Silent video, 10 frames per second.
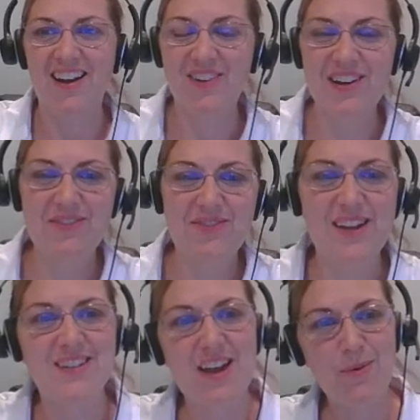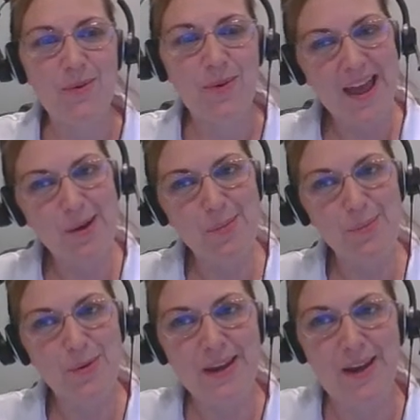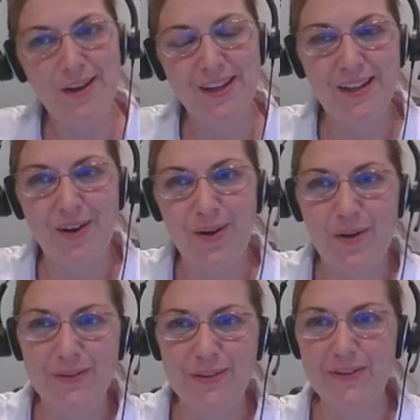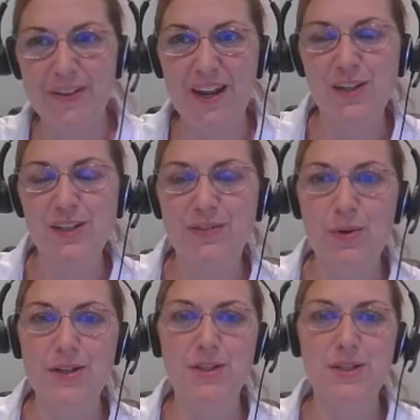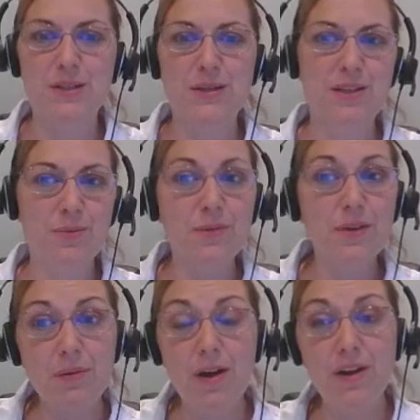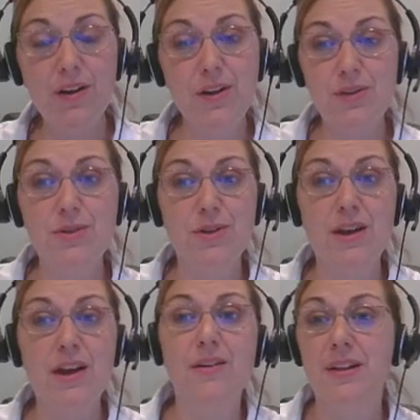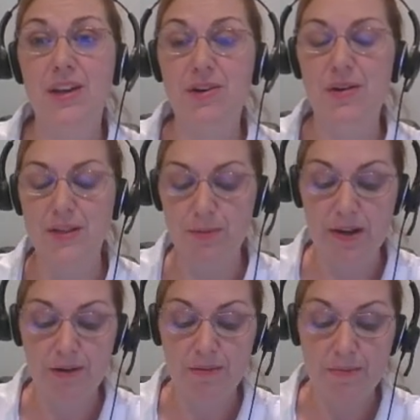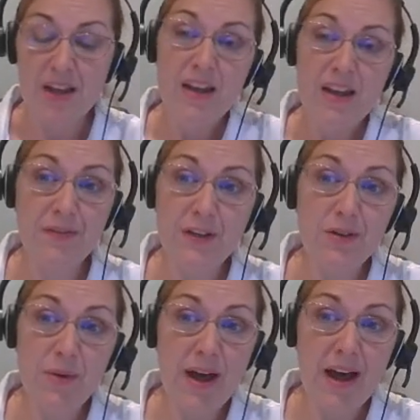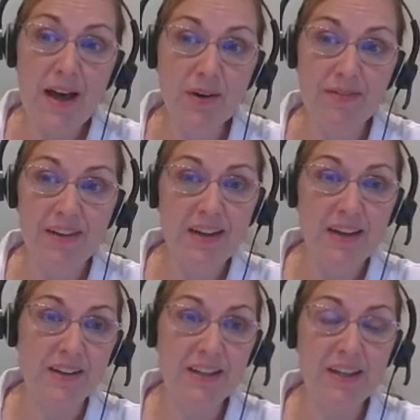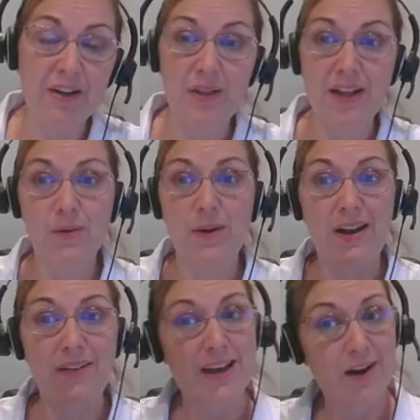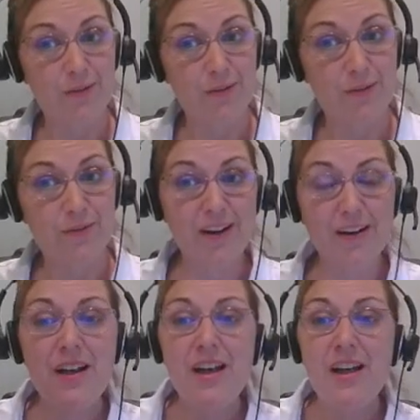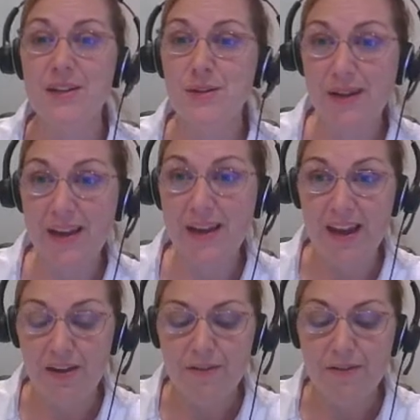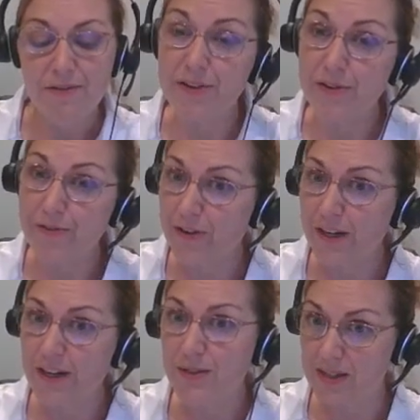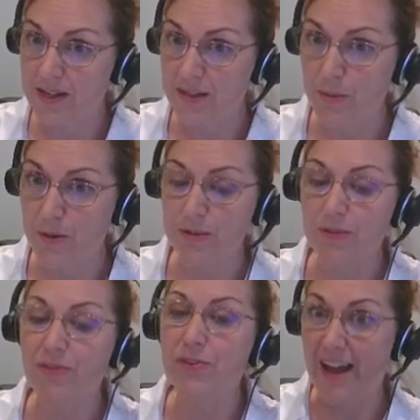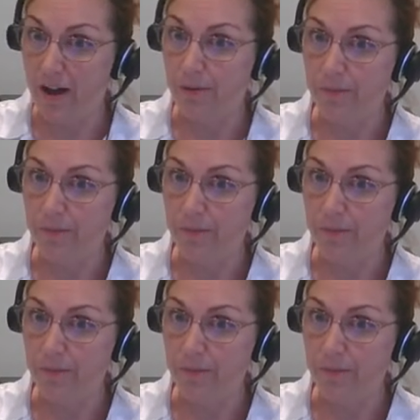right, friends. I went ahead and brought my calculator over for the next few questions because I really want you to use your calculator on this one. If you don't have a graphing calculator like the one I've got over here, that's okay. Feel free to use Desmos for now.